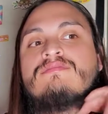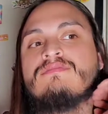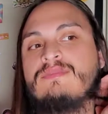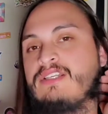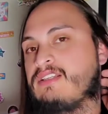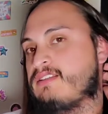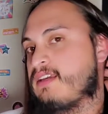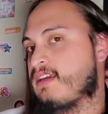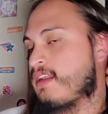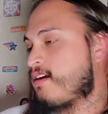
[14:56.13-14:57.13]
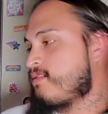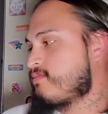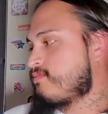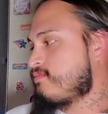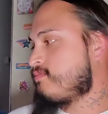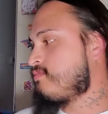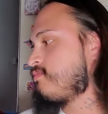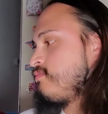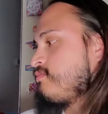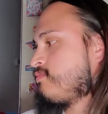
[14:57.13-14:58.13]
You didn't take it out?
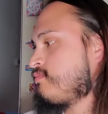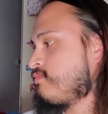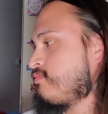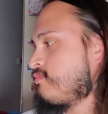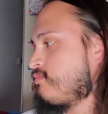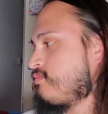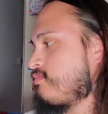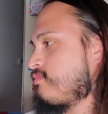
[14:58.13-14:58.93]
No.